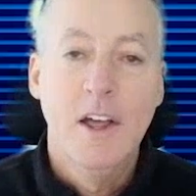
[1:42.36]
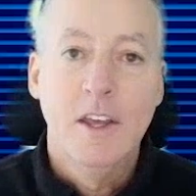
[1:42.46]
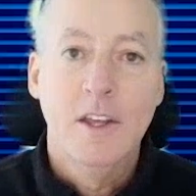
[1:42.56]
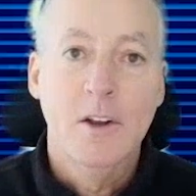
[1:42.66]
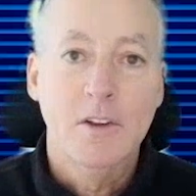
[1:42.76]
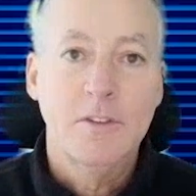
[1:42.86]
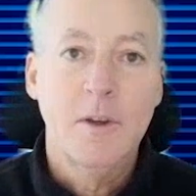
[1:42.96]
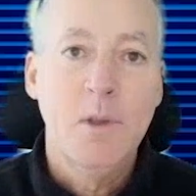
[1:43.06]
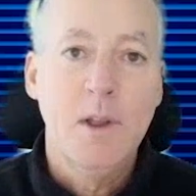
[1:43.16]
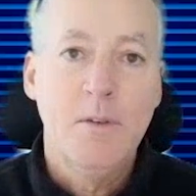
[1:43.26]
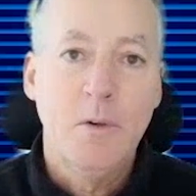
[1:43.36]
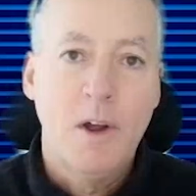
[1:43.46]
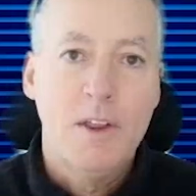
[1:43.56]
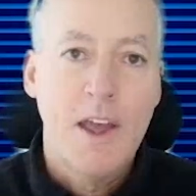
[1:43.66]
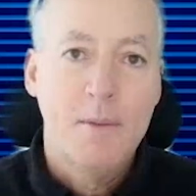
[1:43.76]
At some level,
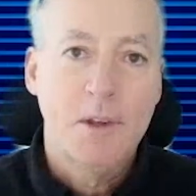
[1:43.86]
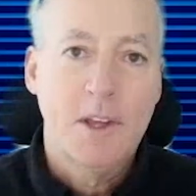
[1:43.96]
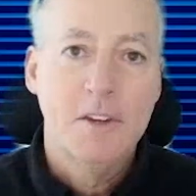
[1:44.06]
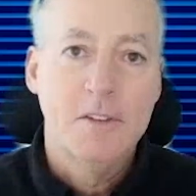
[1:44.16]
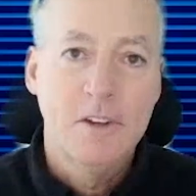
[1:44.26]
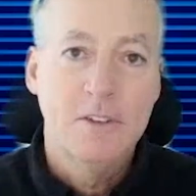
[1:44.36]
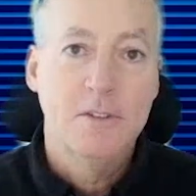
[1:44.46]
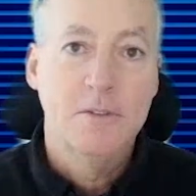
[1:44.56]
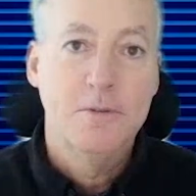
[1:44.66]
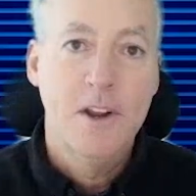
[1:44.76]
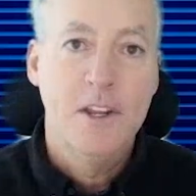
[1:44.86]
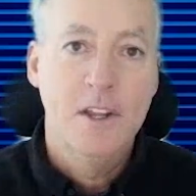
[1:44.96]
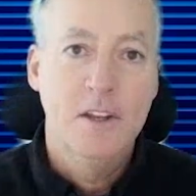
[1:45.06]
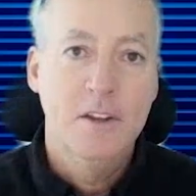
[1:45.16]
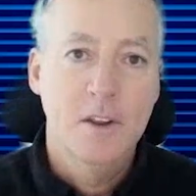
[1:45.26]
while the application is the front
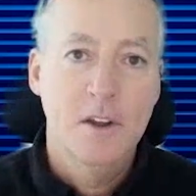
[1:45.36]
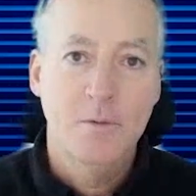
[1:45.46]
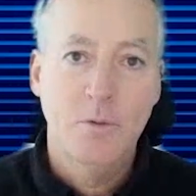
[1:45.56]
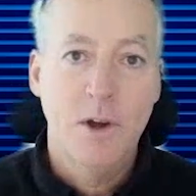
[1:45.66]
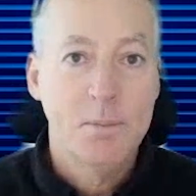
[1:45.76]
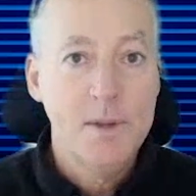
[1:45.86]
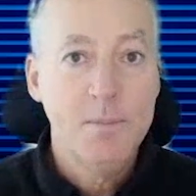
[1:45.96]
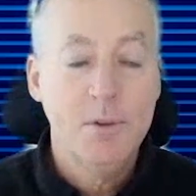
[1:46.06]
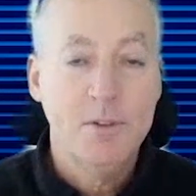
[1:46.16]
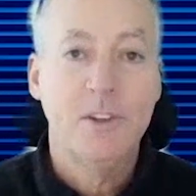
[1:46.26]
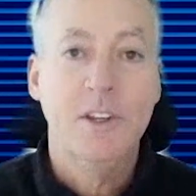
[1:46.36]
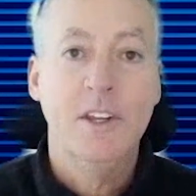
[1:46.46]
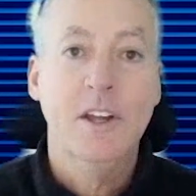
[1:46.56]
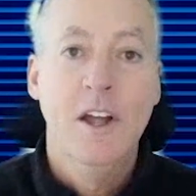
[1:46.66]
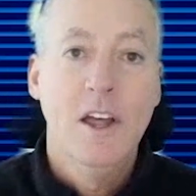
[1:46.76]
end of what people
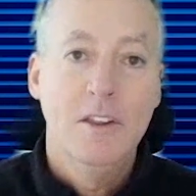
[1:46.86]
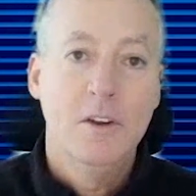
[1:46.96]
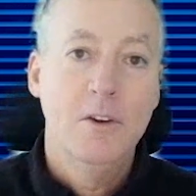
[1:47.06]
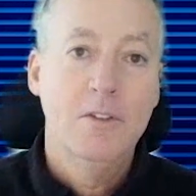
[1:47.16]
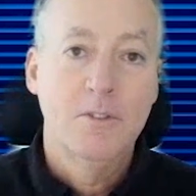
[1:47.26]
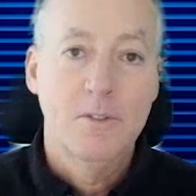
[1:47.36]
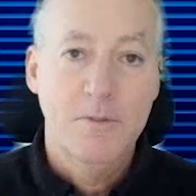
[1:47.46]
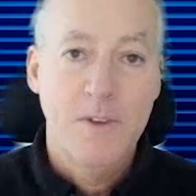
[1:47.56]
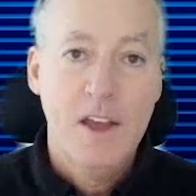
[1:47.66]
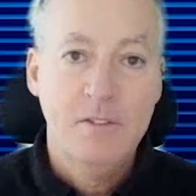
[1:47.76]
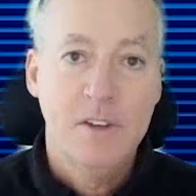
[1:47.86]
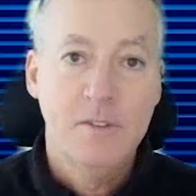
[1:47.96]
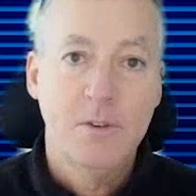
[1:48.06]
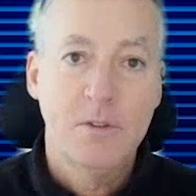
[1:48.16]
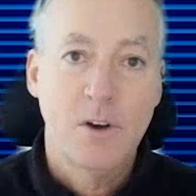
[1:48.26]
see, there's vast
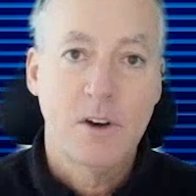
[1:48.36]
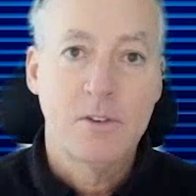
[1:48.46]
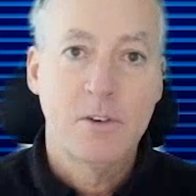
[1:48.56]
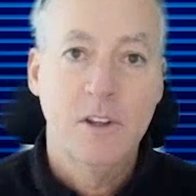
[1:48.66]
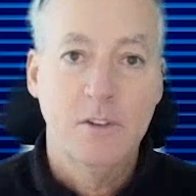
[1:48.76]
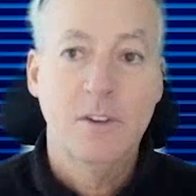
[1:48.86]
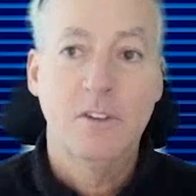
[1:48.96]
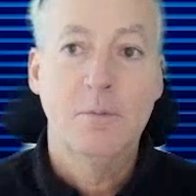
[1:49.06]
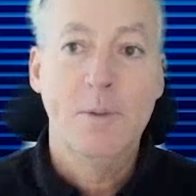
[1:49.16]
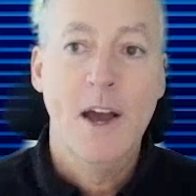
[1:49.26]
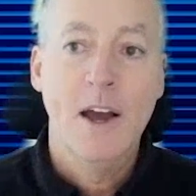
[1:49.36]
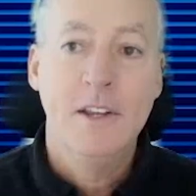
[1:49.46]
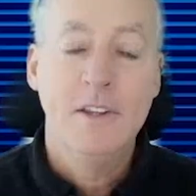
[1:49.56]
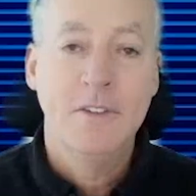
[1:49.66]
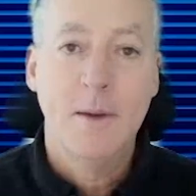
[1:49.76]
infrastructure that sits
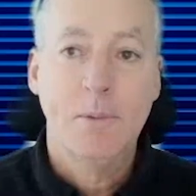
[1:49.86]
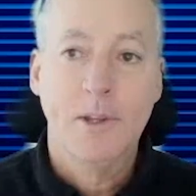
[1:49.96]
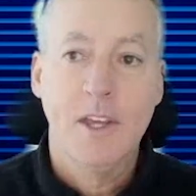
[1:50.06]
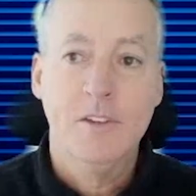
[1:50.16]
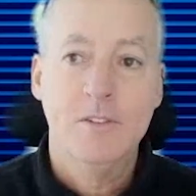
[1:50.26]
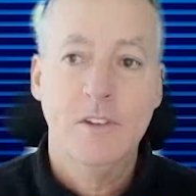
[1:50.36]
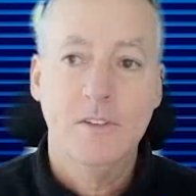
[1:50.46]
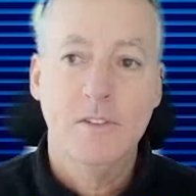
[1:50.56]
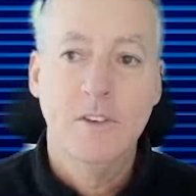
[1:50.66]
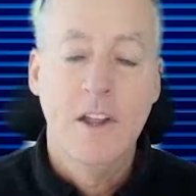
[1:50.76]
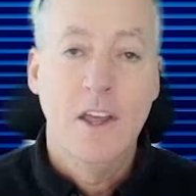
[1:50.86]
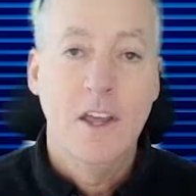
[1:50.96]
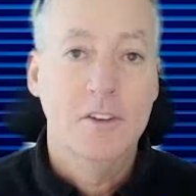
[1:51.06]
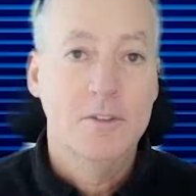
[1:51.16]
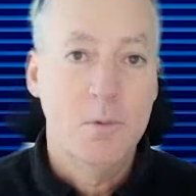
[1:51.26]
behind these applications.
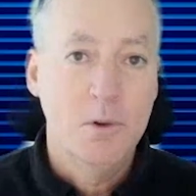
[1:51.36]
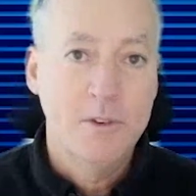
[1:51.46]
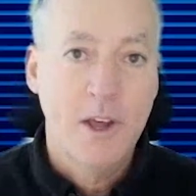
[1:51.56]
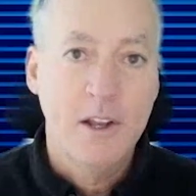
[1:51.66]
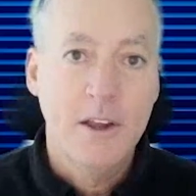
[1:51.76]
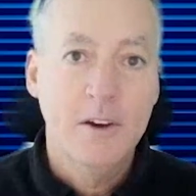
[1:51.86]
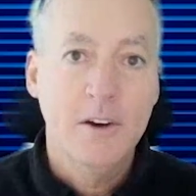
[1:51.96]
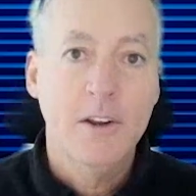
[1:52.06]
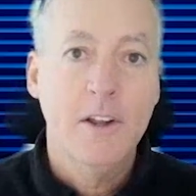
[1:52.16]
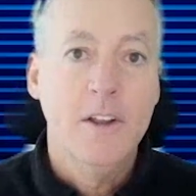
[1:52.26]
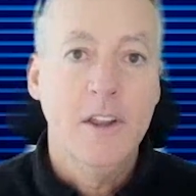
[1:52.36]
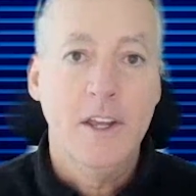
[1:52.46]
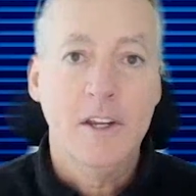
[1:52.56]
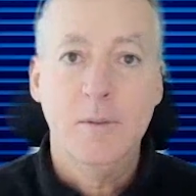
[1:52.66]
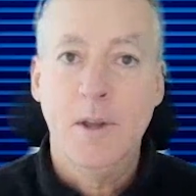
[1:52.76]
It's multi-layered.
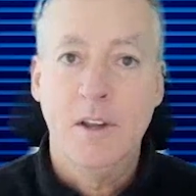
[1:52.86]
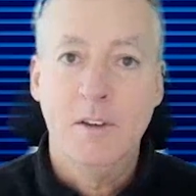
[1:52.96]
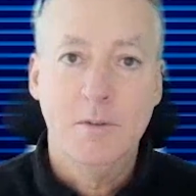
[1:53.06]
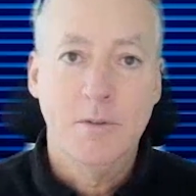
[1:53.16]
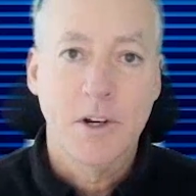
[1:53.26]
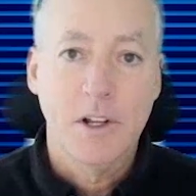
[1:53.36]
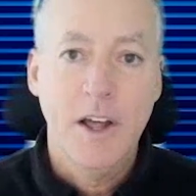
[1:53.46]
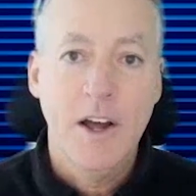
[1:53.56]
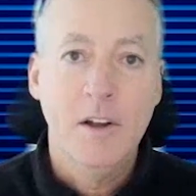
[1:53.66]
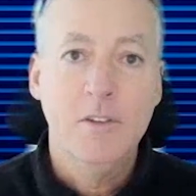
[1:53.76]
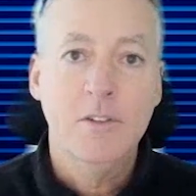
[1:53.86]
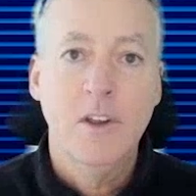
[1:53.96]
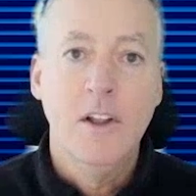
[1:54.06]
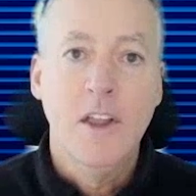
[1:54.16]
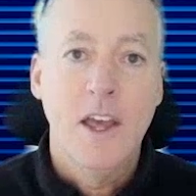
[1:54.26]
It can be on different clouds.
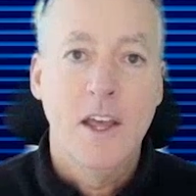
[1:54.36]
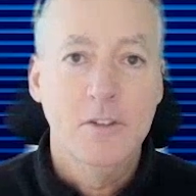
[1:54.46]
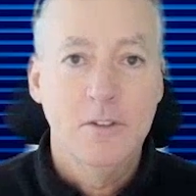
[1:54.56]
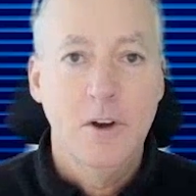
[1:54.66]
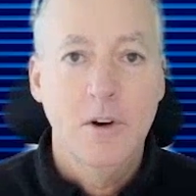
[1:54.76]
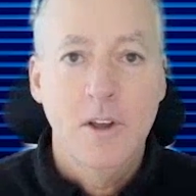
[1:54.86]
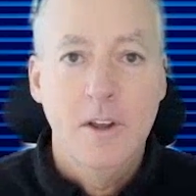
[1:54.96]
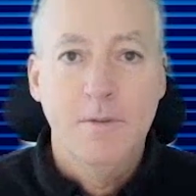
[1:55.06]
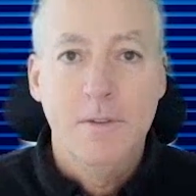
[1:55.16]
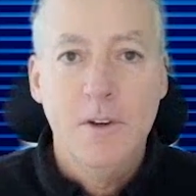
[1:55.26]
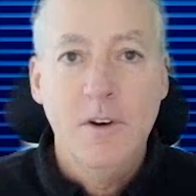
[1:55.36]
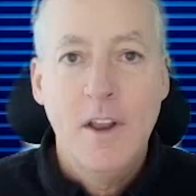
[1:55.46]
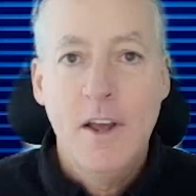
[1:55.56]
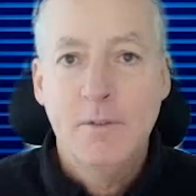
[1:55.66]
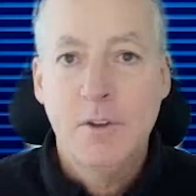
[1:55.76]
And so if you don't
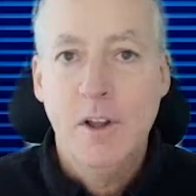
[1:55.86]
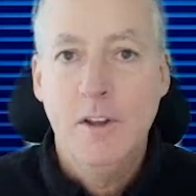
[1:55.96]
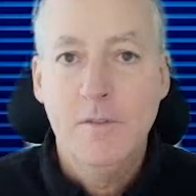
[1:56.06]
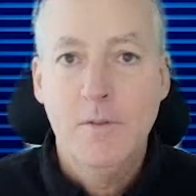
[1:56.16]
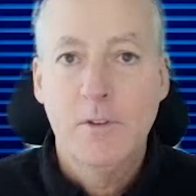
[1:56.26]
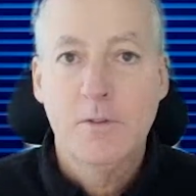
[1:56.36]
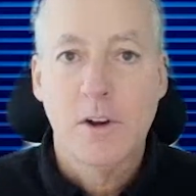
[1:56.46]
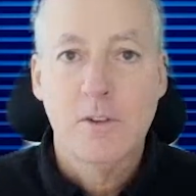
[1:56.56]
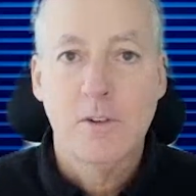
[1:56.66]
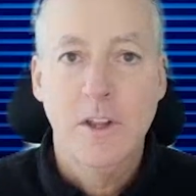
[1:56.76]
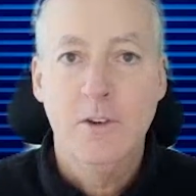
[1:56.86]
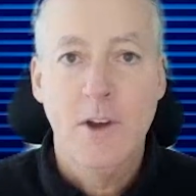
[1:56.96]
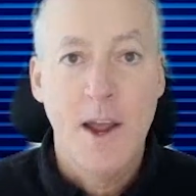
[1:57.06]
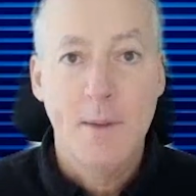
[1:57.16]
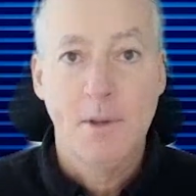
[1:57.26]
have solid infrastructure, then
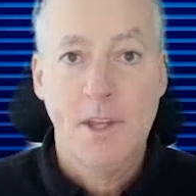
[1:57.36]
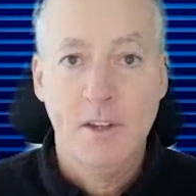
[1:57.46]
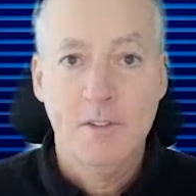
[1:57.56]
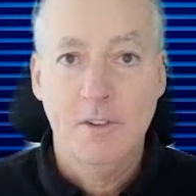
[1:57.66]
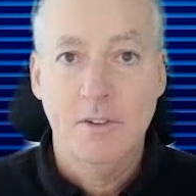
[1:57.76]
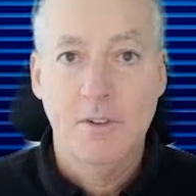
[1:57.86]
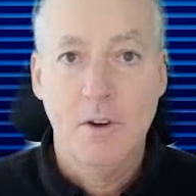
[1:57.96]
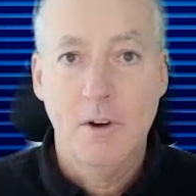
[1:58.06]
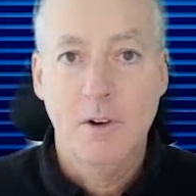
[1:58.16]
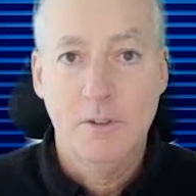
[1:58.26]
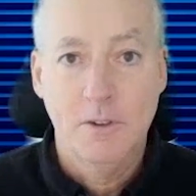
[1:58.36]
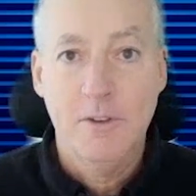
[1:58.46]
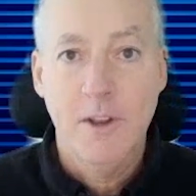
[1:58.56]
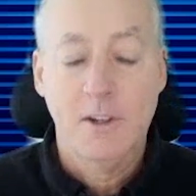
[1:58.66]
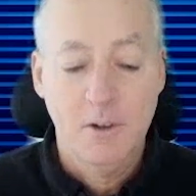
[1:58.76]
your applications are just
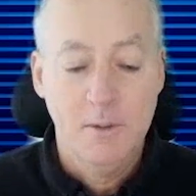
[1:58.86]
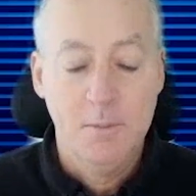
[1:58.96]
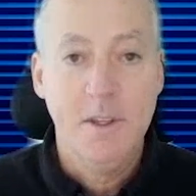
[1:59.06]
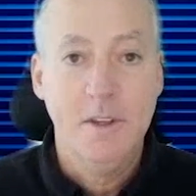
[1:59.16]
not going to be